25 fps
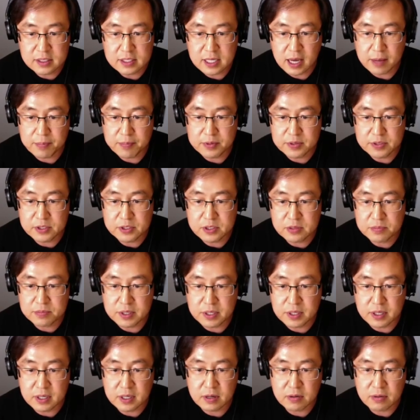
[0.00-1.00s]
used to be
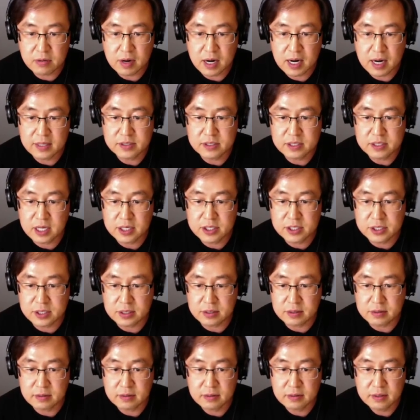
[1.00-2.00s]
a cross
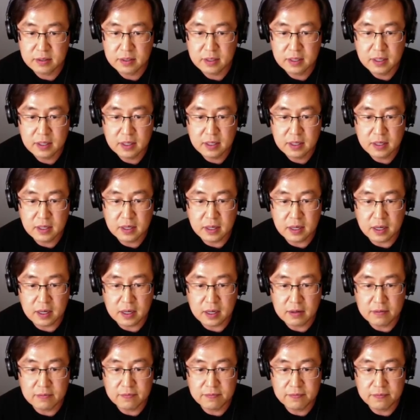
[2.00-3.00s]
section
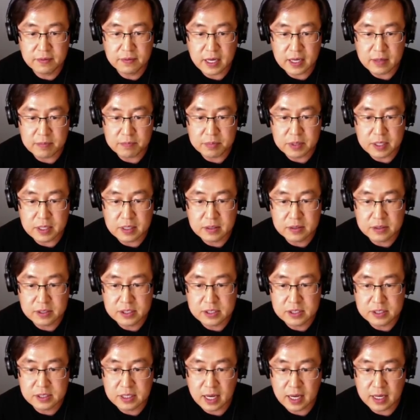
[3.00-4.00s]
of a beetle's
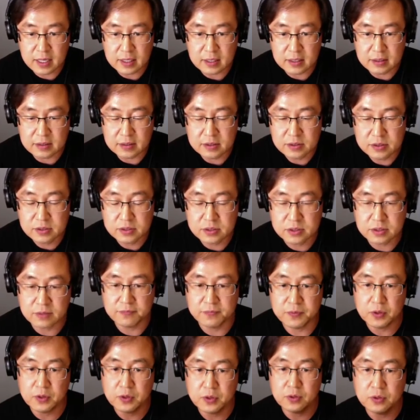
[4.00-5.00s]
scale. So if
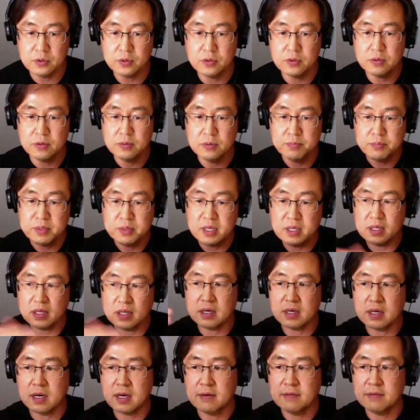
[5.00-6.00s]
you peel it
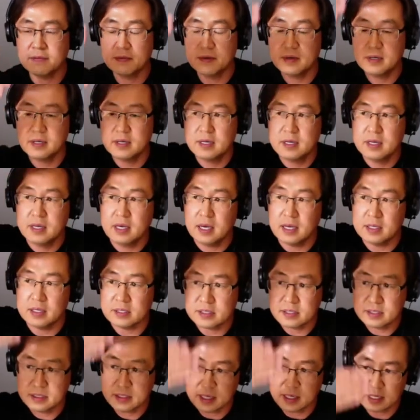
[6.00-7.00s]
off and
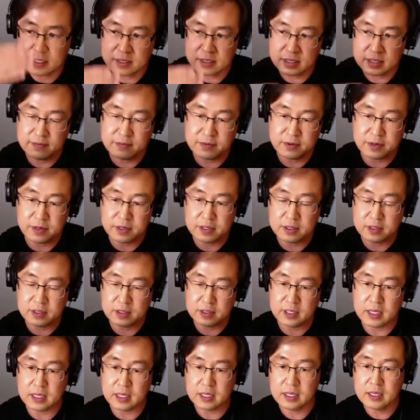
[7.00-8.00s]
slice it
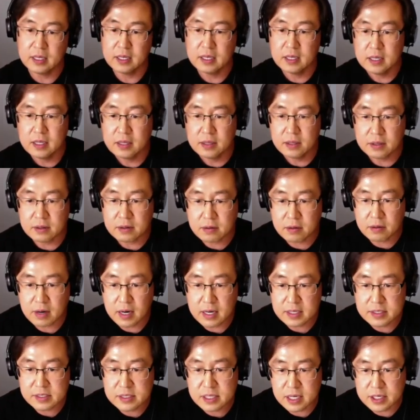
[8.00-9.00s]
vertically, the
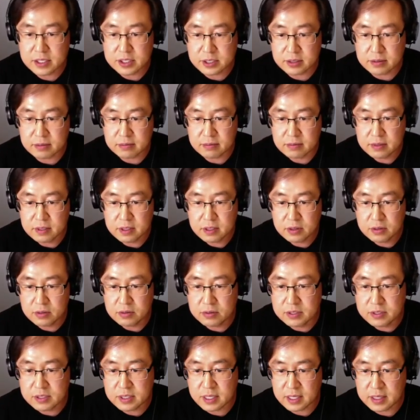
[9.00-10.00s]
cross section
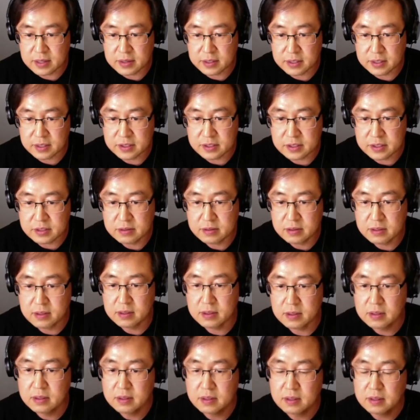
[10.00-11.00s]
looks like this.
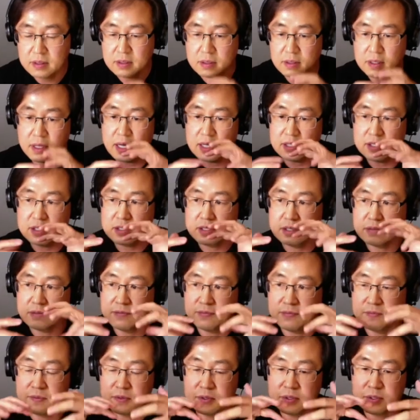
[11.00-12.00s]
Lots of
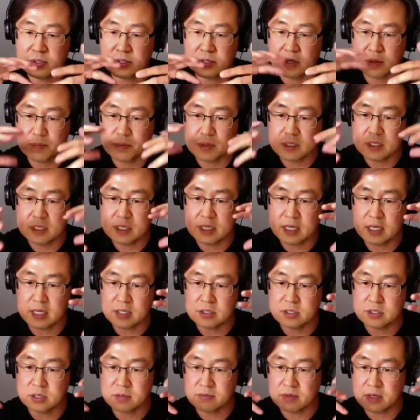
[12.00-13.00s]
serpentine,
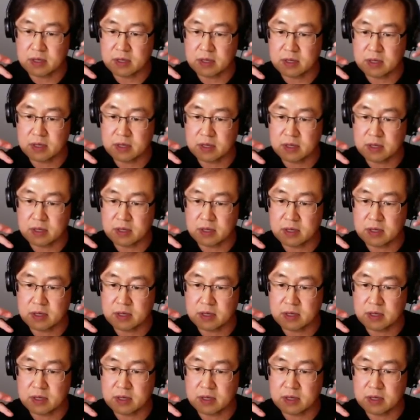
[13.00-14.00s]
sort of elongated
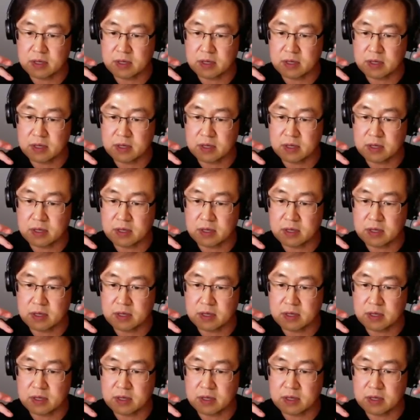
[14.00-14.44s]
structure that's in the